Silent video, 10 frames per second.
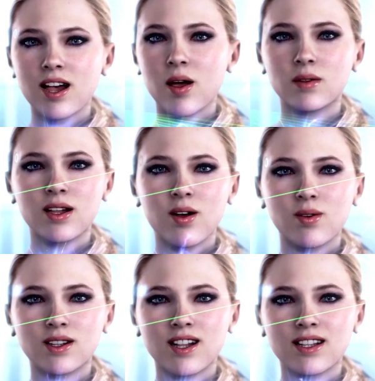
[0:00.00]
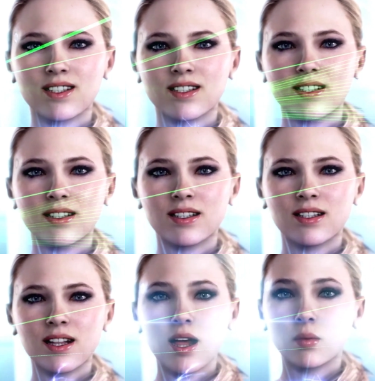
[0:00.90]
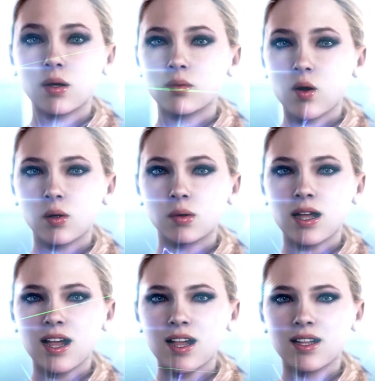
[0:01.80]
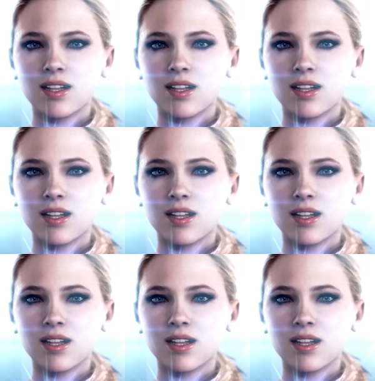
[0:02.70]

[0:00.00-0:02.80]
experiencing any unknown anomalies, sir.